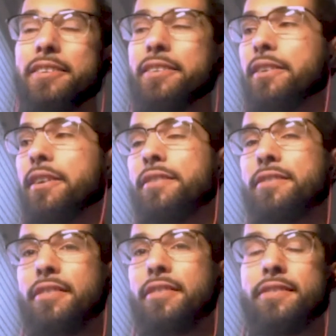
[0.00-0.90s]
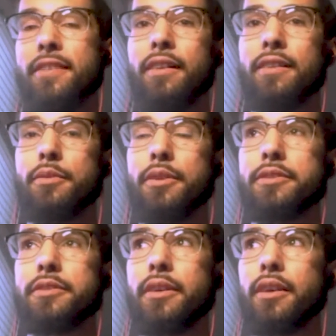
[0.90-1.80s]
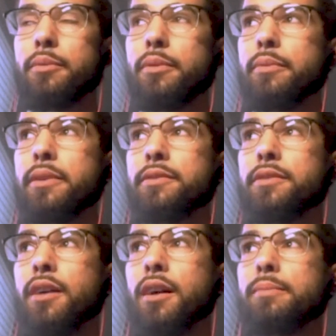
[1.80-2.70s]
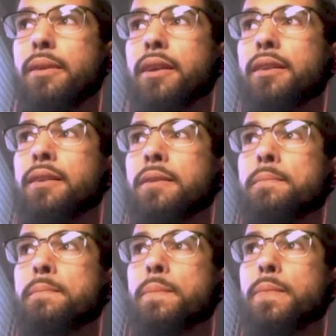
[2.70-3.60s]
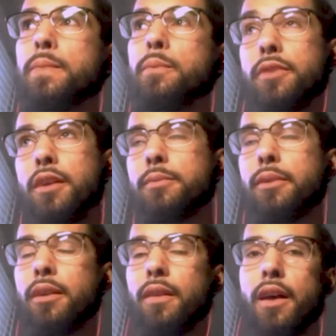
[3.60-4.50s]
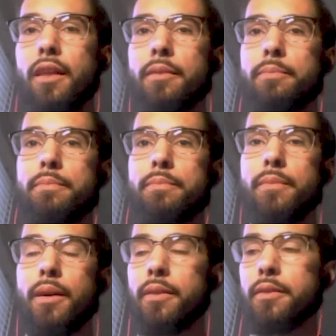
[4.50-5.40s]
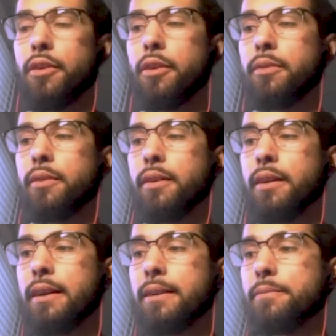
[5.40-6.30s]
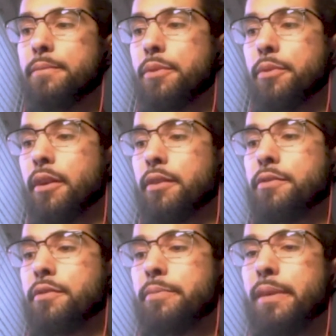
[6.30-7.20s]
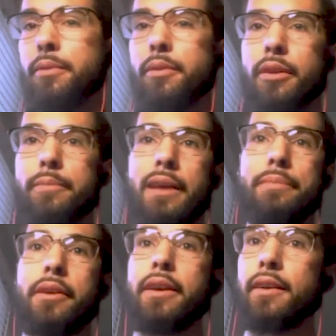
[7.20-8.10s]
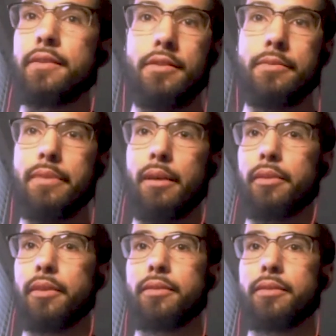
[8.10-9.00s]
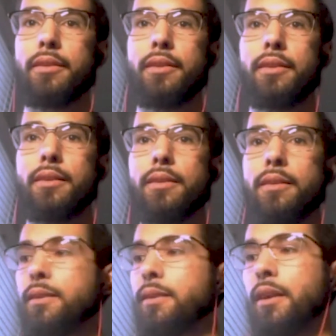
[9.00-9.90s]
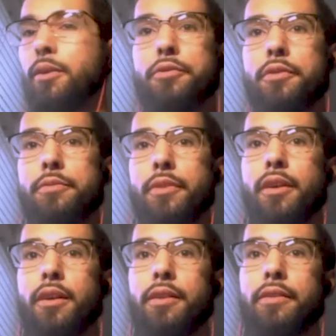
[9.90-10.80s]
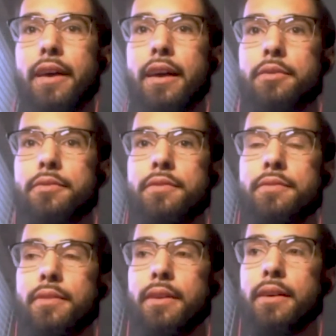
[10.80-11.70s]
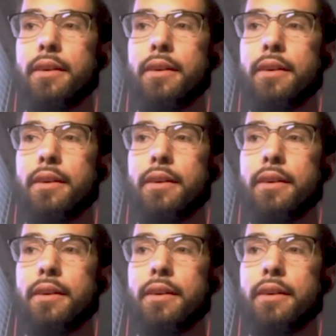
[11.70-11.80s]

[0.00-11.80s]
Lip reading: you're increasing the salience of what you're doing. We talk about it. We've talked about it a lot on the show with regards to people who want to pick up their kids or be able to get groceries from the car into the house,